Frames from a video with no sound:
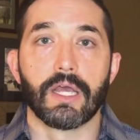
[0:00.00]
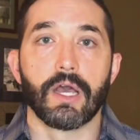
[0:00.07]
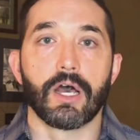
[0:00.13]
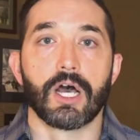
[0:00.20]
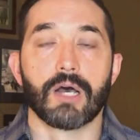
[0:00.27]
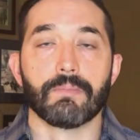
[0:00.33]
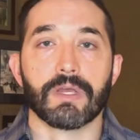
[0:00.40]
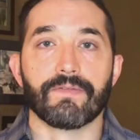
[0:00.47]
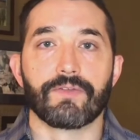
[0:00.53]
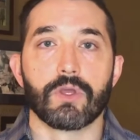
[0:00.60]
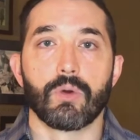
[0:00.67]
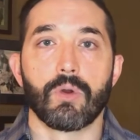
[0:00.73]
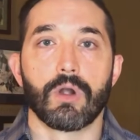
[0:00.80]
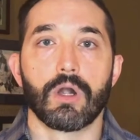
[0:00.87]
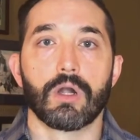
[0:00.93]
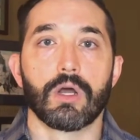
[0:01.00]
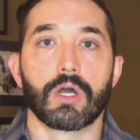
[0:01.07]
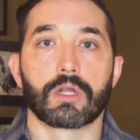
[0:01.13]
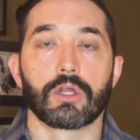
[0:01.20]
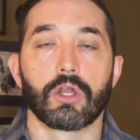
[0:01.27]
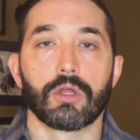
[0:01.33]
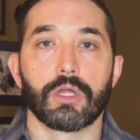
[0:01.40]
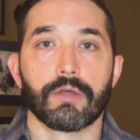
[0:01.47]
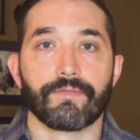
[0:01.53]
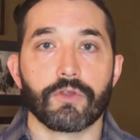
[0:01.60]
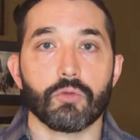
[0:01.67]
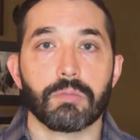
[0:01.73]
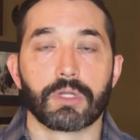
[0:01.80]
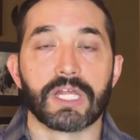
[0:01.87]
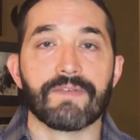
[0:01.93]
If
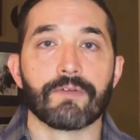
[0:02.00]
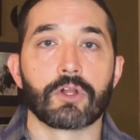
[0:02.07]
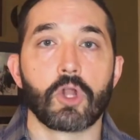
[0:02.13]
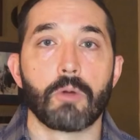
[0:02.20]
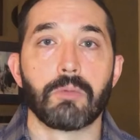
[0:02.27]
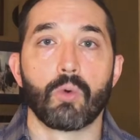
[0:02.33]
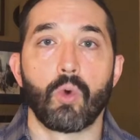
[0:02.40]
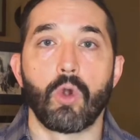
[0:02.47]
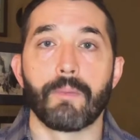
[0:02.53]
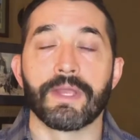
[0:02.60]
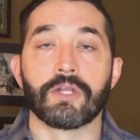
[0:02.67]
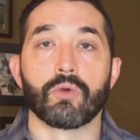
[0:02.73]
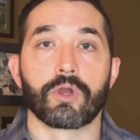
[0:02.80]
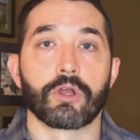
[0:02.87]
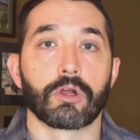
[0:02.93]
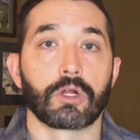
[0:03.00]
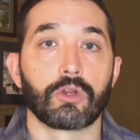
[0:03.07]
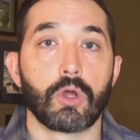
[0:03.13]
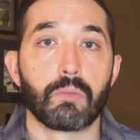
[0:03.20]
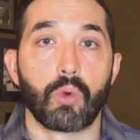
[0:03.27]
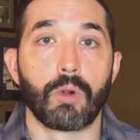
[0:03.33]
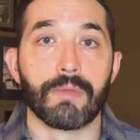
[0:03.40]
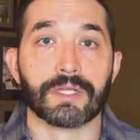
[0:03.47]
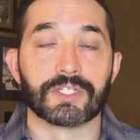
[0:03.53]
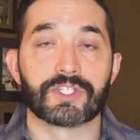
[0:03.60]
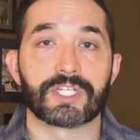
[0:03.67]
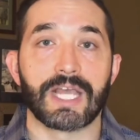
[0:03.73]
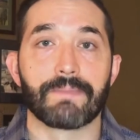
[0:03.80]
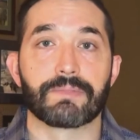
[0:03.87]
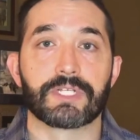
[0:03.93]
you believe in global warming or you're a global warming
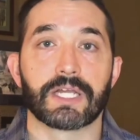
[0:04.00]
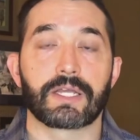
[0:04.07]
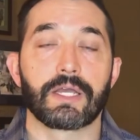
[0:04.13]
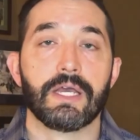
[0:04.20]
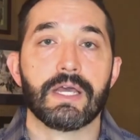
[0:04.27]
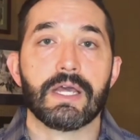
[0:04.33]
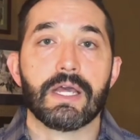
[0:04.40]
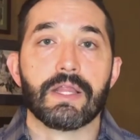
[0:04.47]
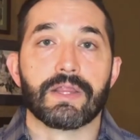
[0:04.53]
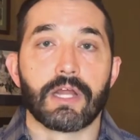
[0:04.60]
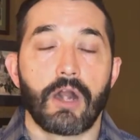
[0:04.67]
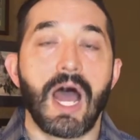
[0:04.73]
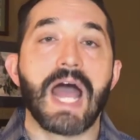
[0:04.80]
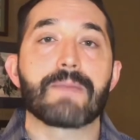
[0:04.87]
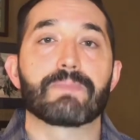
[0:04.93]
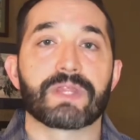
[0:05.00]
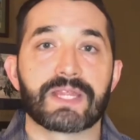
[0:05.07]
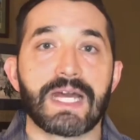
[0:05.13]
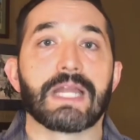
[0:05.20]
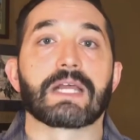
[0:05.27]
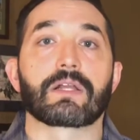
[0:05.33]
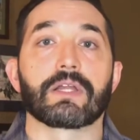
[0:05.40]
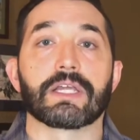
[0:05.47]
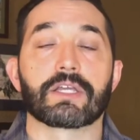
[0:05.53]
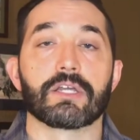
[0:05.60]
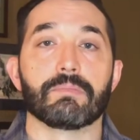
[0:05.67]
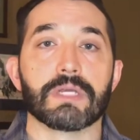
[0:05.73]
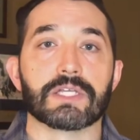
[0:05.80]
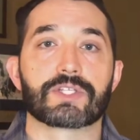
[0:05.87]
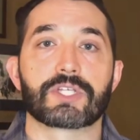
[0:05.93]
skeptic, there hypothetically could
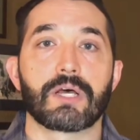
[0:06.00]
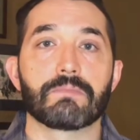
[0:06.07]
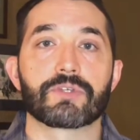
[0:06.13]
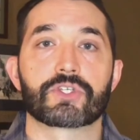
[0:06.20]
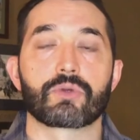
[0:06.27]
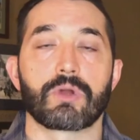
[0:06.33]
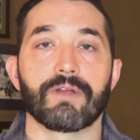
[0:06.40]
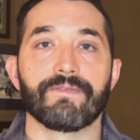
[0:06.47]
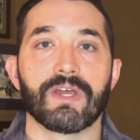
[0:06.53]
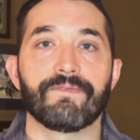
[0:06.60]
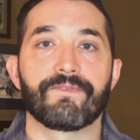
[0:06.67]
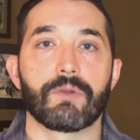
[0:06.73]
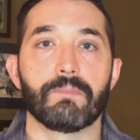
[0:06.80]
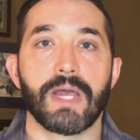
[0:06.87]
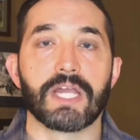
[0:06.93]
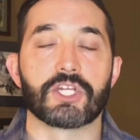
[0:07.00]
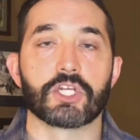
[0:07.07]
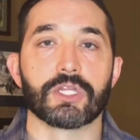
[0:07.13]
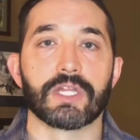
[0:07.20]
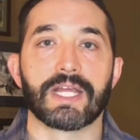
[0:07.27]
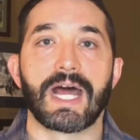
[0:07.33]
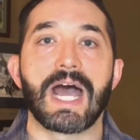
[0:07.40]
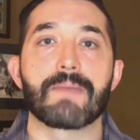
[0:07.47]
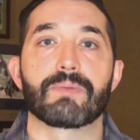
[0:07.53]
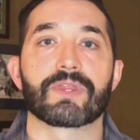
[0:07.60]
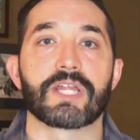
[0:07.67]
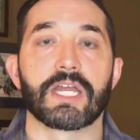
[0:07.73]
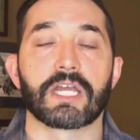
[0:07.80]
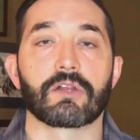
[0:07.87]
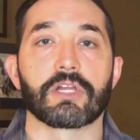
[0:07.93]
be some sort of information that
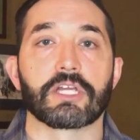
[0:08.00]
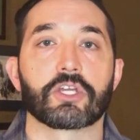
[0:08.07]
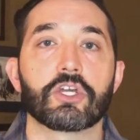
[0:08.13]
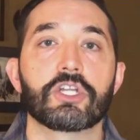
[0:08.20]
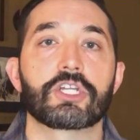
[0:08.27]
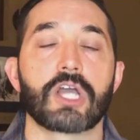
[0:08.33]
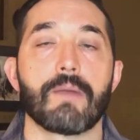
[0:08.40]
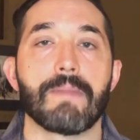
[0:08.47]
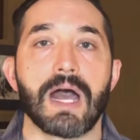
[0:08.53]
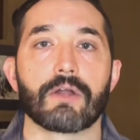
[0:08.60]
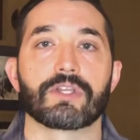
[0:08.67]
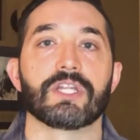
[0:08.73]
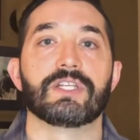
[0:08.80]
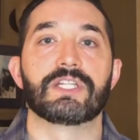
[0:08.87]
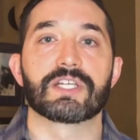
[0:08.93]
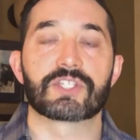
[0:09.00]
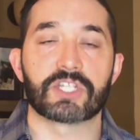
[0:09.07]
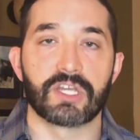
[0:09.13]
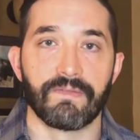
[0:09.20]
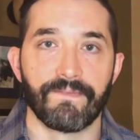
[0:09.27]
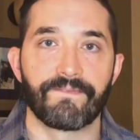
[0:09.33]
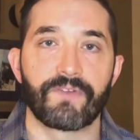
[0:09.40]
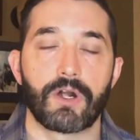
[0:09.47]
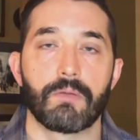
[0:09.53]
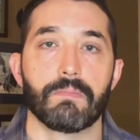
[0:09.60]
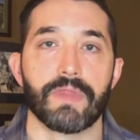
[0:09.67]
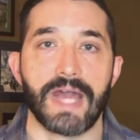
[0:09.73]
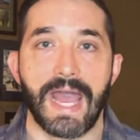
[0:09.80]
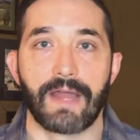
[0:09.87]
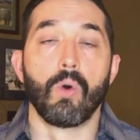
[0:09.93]
hypothetically could come out to disconfirm
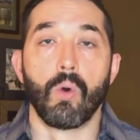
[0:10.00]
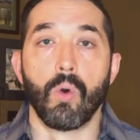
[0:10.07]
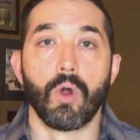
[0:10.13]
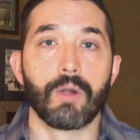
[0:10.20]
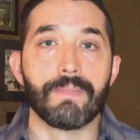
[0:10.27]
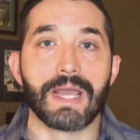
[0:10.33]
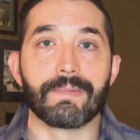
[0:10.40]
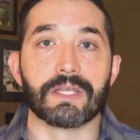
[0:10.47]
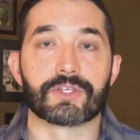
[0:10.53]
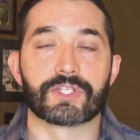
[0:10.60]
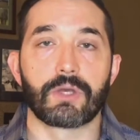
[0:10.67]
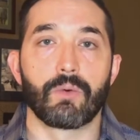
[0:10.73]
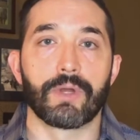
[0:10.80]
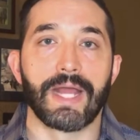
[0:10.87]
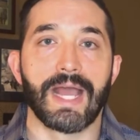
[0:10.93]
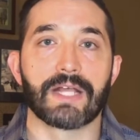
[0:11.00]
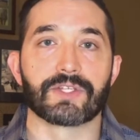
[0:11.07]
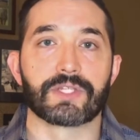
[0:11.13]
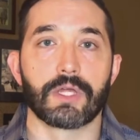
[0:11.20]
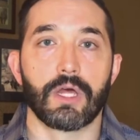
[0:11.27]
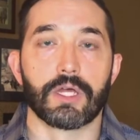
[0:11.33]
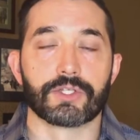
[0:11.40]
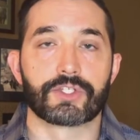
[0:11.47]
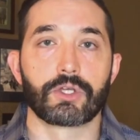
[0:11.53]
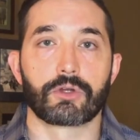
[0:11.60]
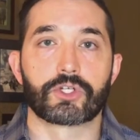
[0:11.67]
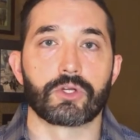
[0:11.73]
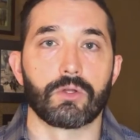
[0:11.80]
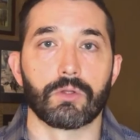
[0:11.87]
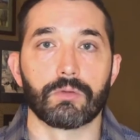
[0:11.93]
that. Or maybe someone has a
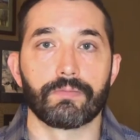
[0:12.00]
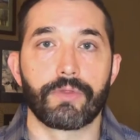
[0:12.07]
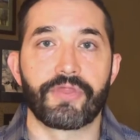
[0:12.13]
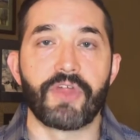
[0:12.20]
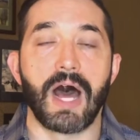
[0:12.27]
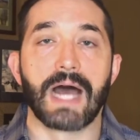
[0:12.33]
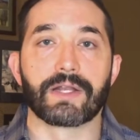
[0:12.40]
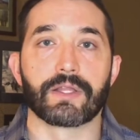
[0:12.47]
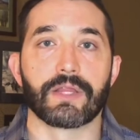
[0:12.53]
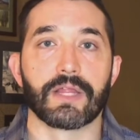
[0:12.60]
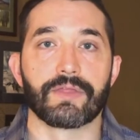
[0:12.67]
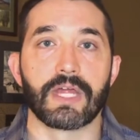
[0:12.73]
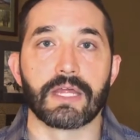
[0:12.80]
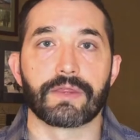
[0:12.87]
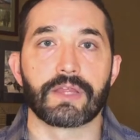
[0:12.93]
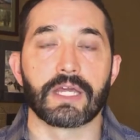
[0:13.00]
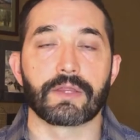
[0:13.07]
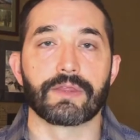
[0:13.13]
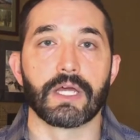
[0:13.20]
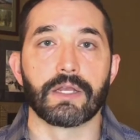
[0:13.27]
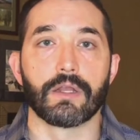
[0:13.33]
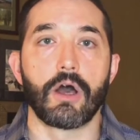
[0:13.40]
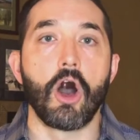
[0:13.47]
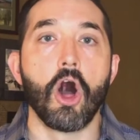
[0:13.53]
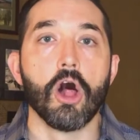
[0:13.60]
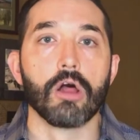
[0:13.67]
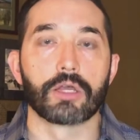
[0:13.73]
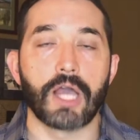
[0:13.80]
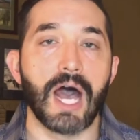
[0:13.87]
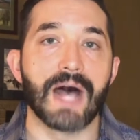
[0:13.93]
social thought that they think that
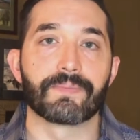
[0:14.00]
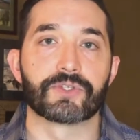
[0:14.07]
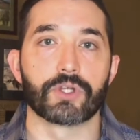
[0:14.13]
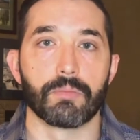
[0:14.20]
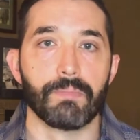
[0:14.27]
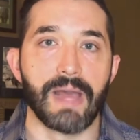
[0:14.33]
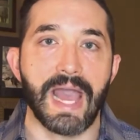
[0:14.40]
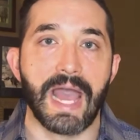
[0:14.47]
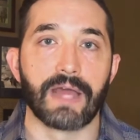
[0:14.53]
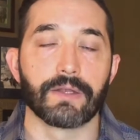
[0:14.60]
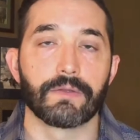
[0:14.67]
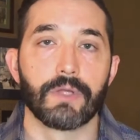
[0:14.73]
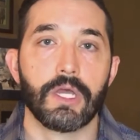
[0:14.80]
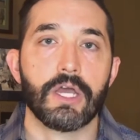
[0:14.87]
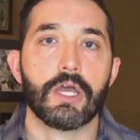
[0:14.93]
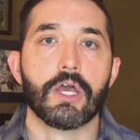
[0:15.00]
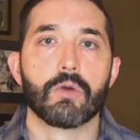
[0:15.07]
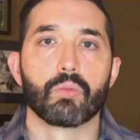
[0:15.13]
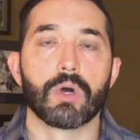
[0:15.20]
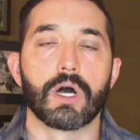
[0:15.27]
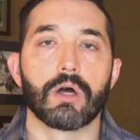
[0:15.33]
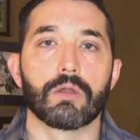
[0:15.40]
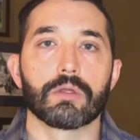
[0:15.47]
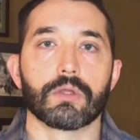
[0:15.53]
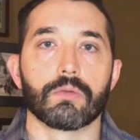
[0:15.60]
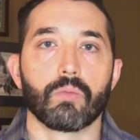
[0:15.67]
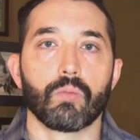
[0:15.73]
all cops are bad. Well,